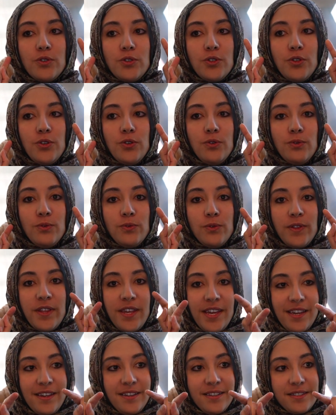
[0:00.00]
two
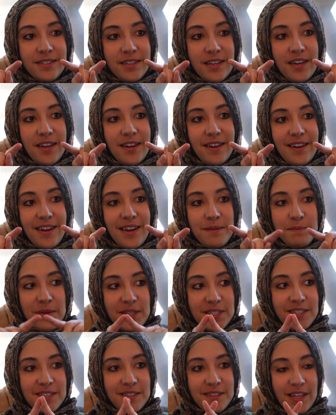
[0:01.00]
things and
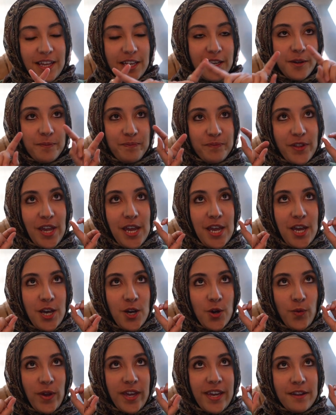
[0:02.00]
be like,
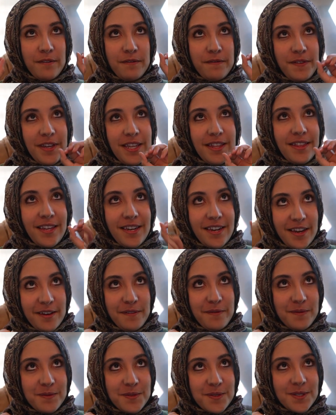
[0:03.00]
we can feed the
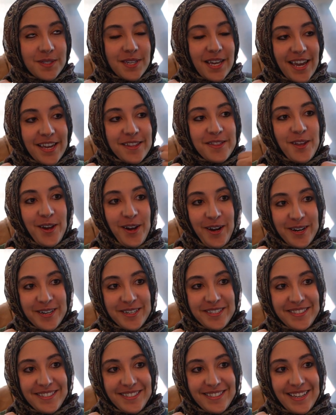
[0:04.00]
nafs and the
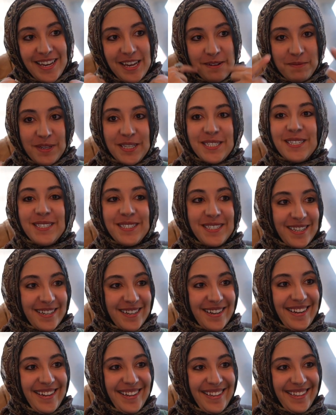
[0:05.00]
heart and be
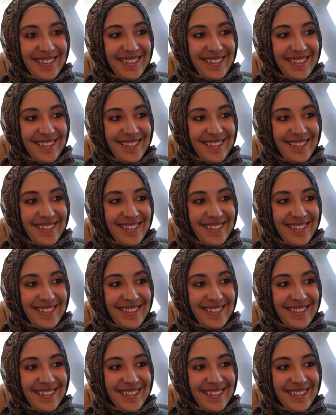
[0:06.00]
sincere.